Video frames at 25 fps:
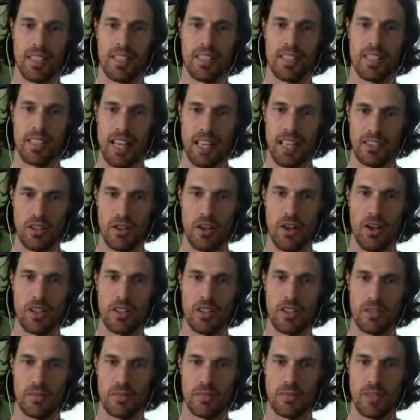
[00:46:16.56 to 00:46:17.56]
That's
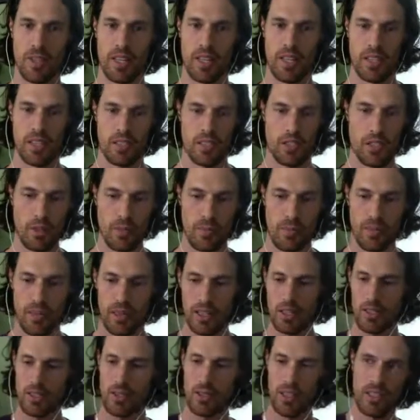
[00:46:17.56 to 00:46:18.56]
awesome. So you
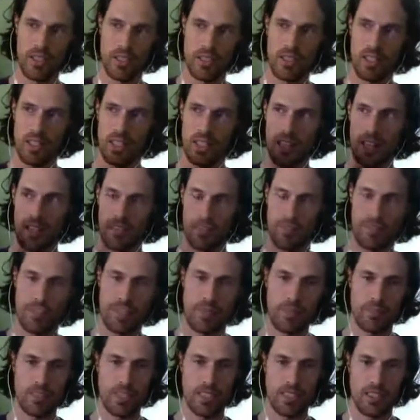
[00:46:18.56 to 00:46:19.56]
literally like
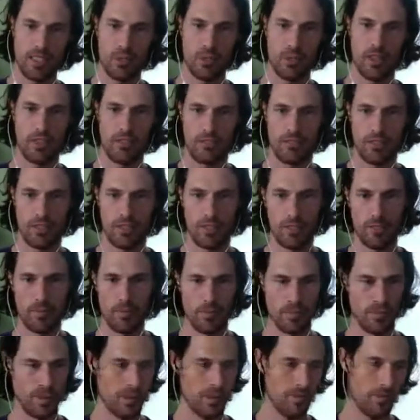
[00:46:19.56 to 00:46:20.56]
flipped it. You went
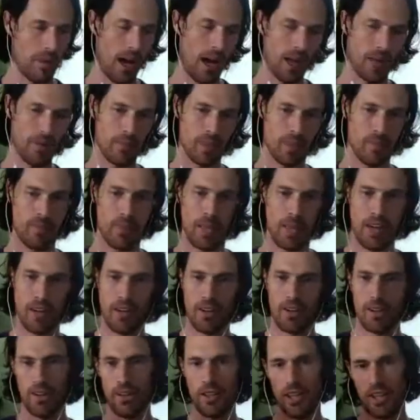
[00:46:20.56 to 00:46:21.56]
from the bottom of the
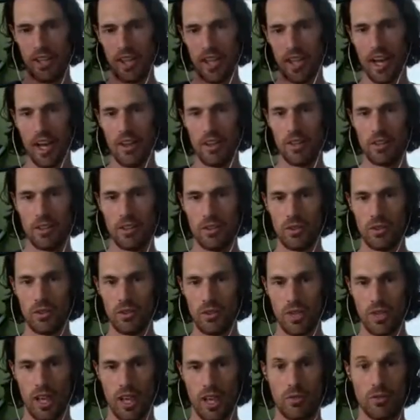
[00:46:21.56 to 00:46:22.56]
barrel and now you
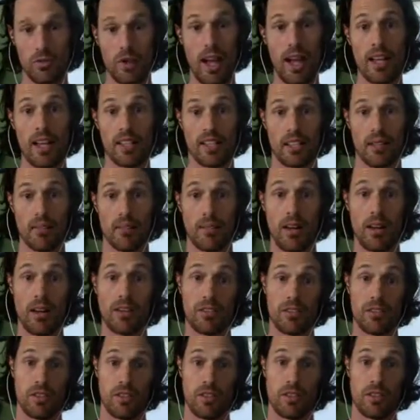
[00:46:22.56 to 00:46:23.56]
kind of rised above.
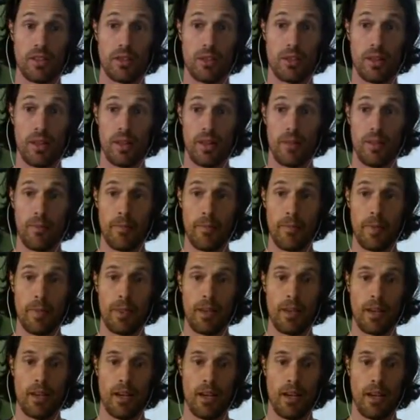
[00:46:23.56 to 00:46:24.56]
So
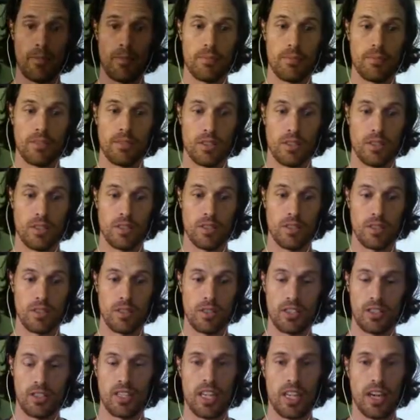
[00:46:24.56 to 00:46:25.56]
you're
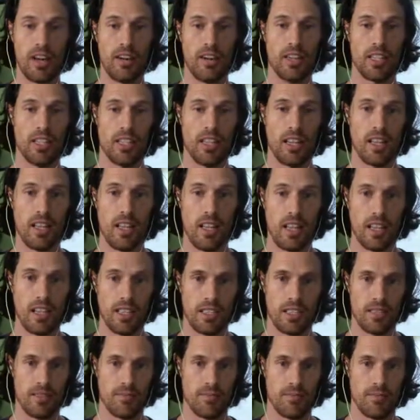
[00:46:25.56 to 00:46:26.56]
carrying the light
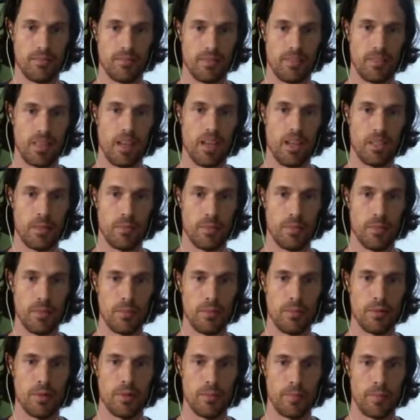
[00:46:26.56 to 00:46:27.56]
to other
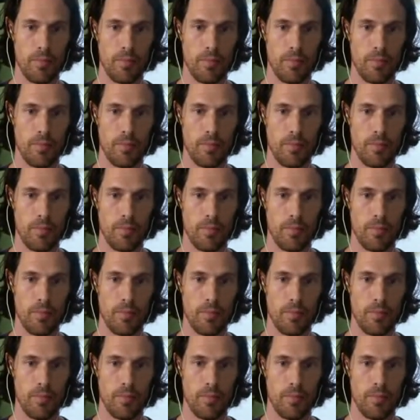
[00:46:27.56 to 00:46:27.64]
people.